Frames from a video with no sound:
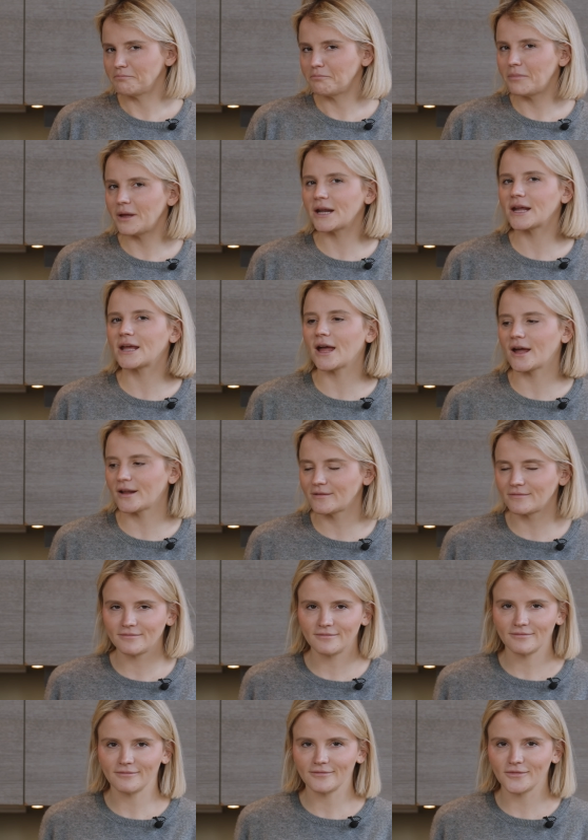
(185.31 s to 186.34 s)
But again,
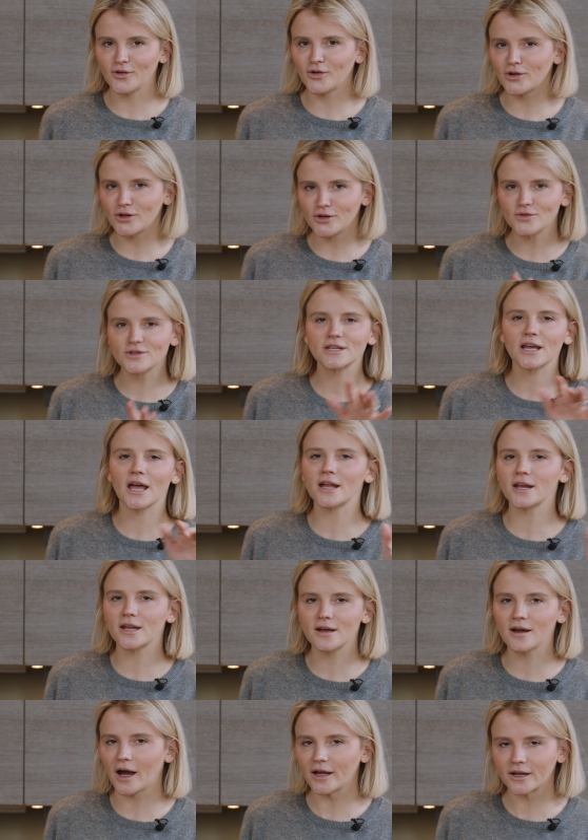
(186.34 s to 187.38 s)
you can use
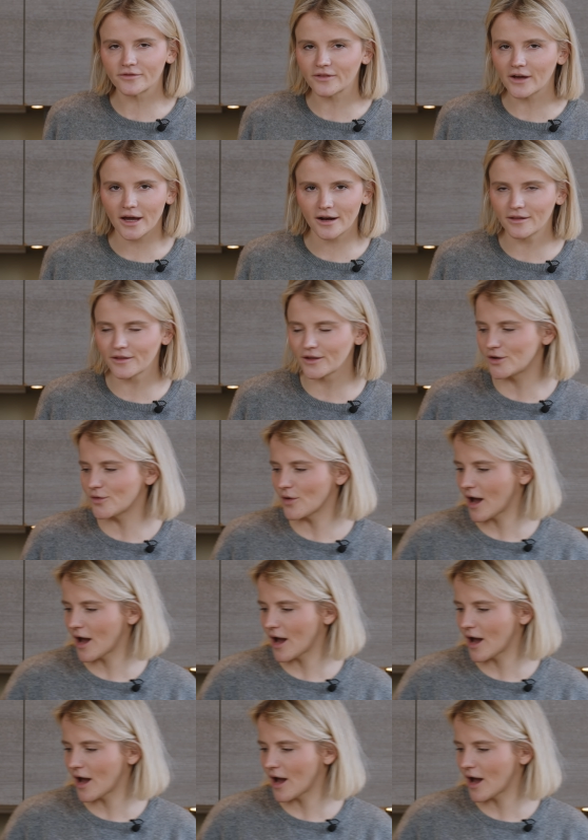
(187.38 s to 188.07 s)
any kind of kettle that you